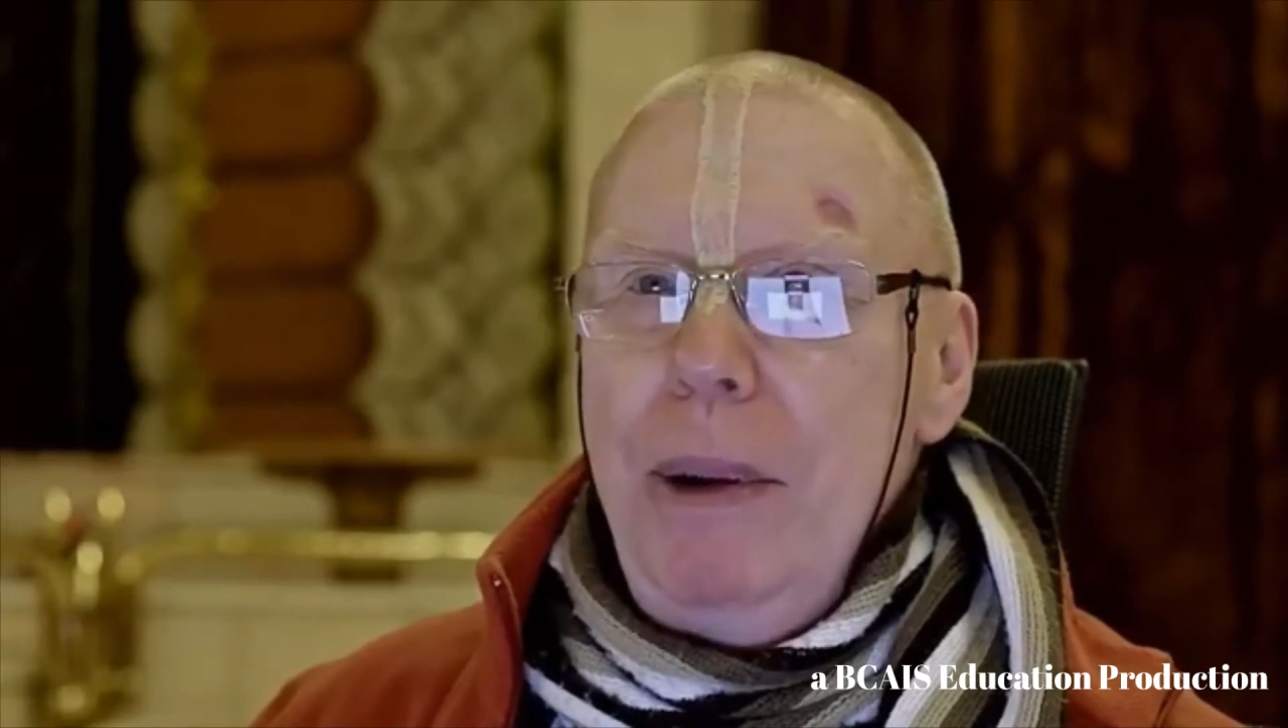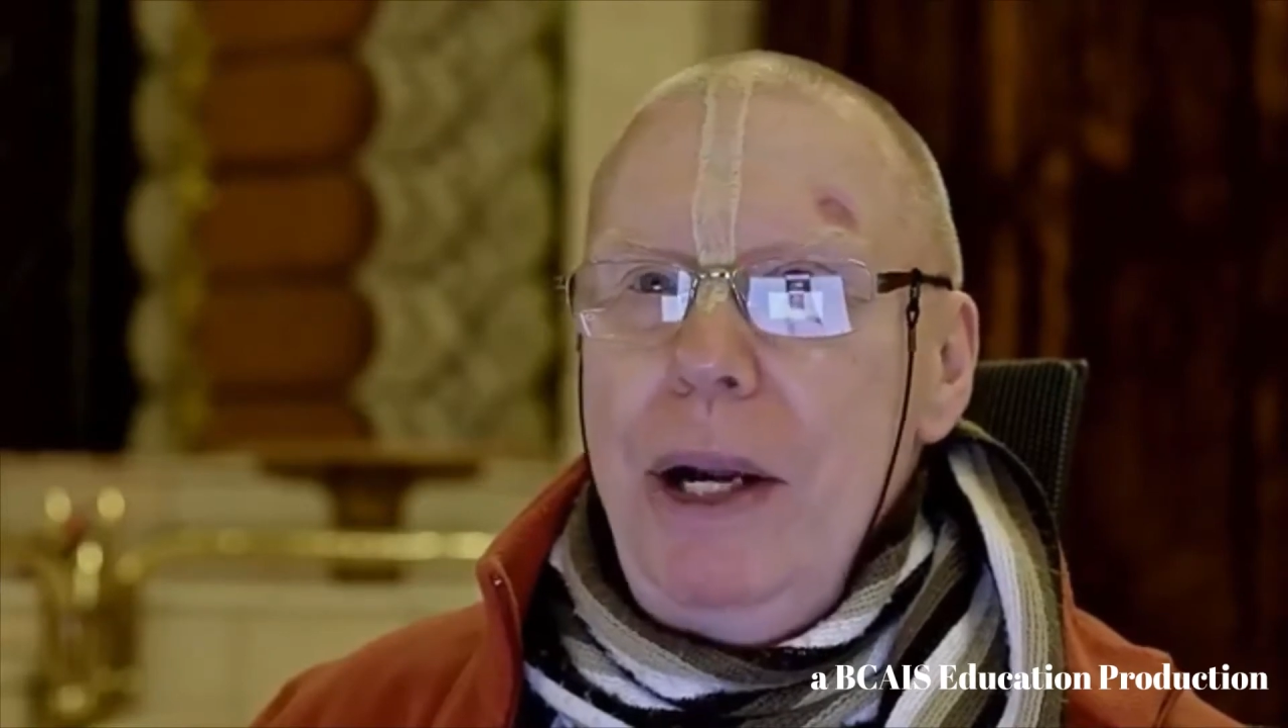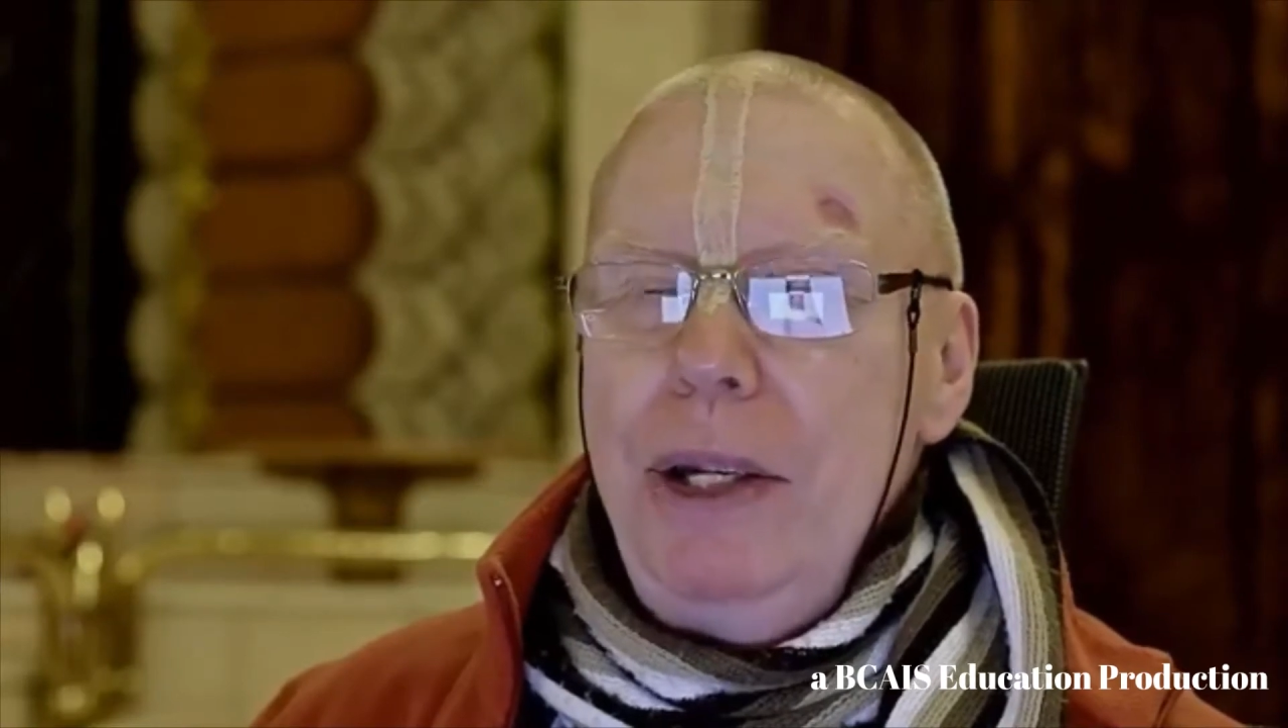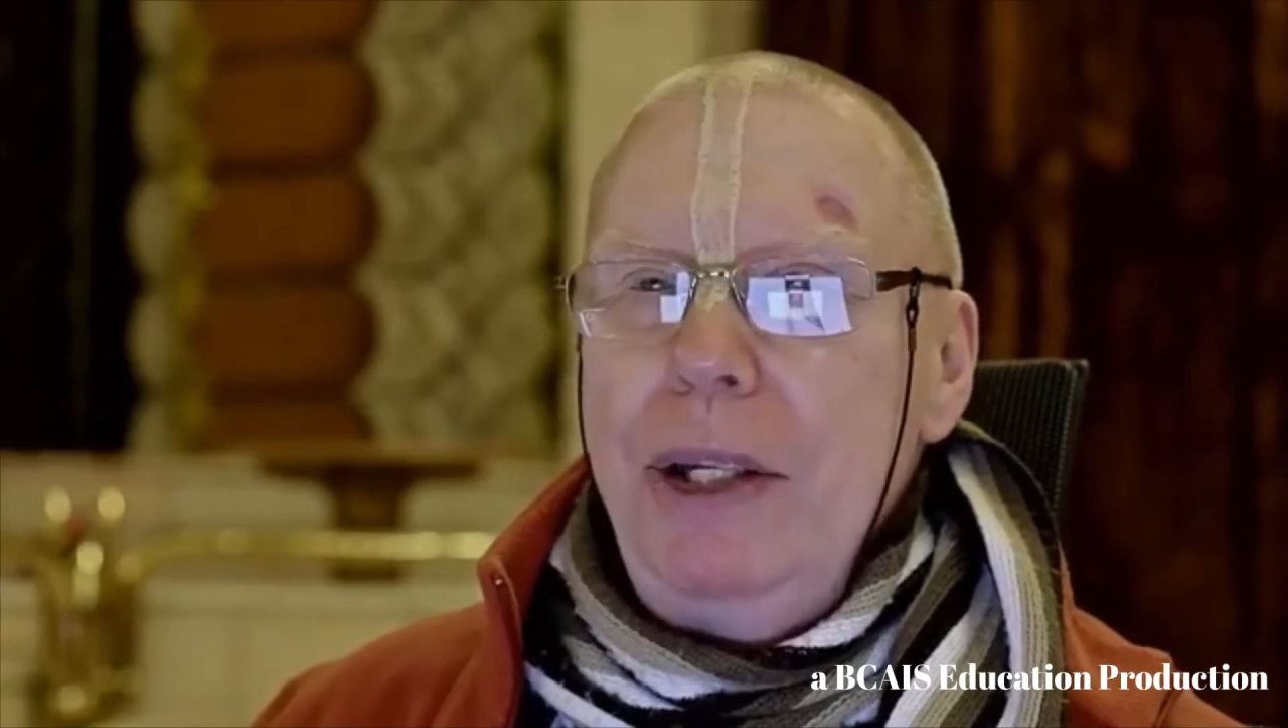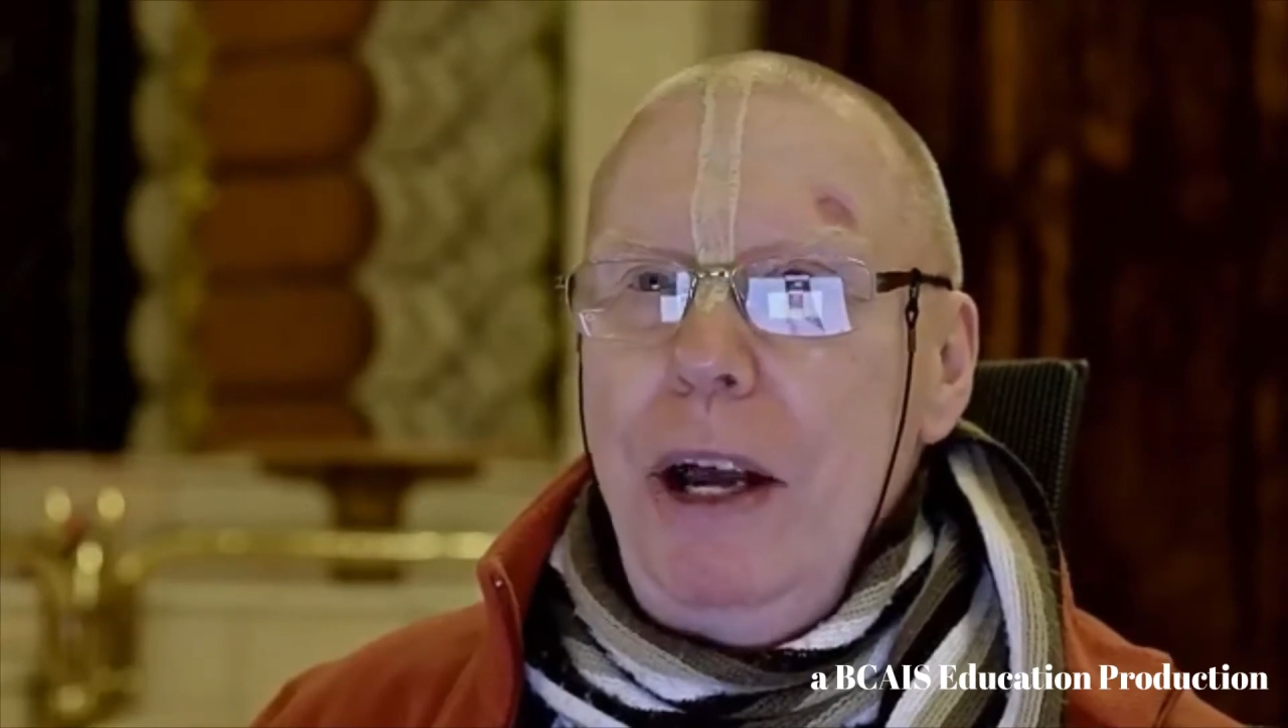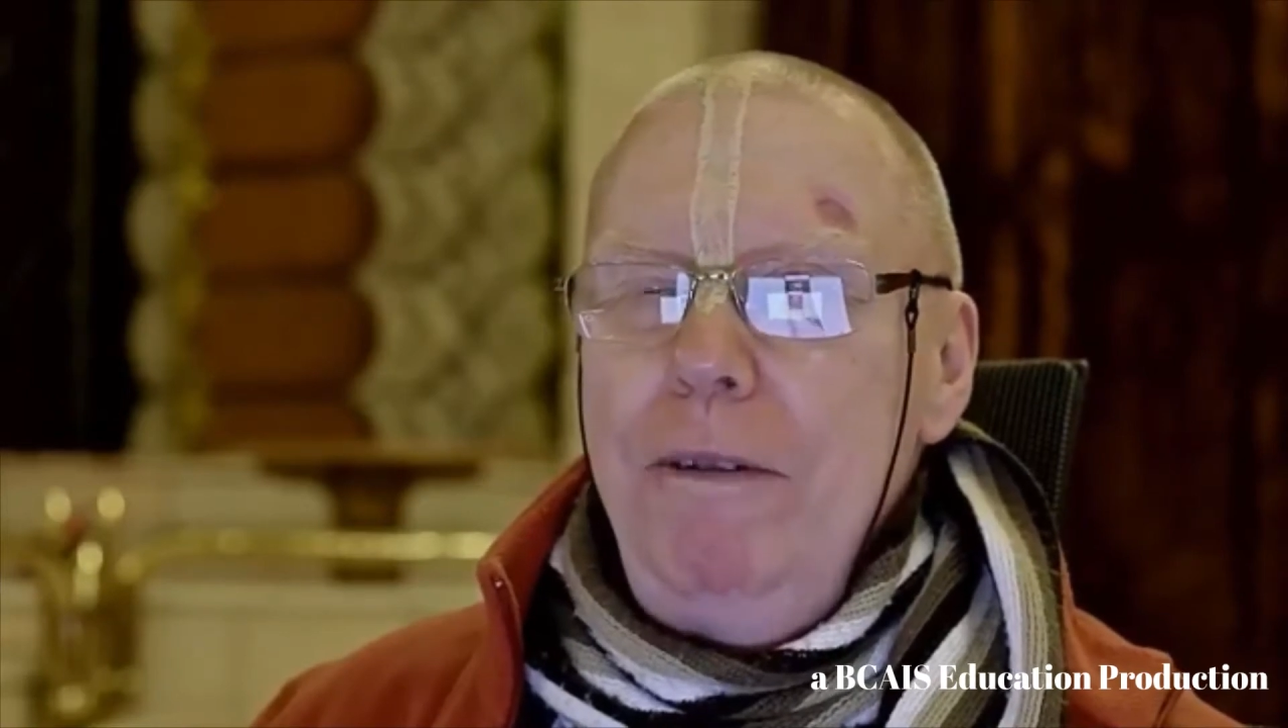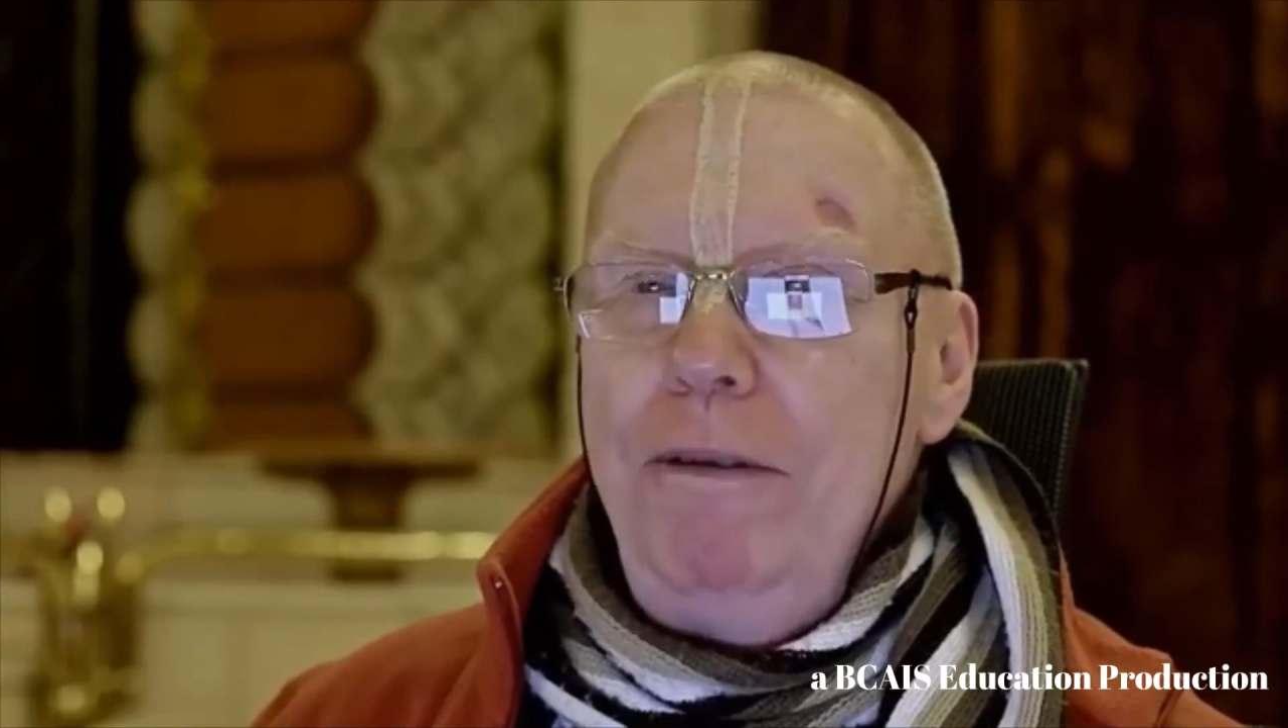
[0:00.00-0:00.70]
on and so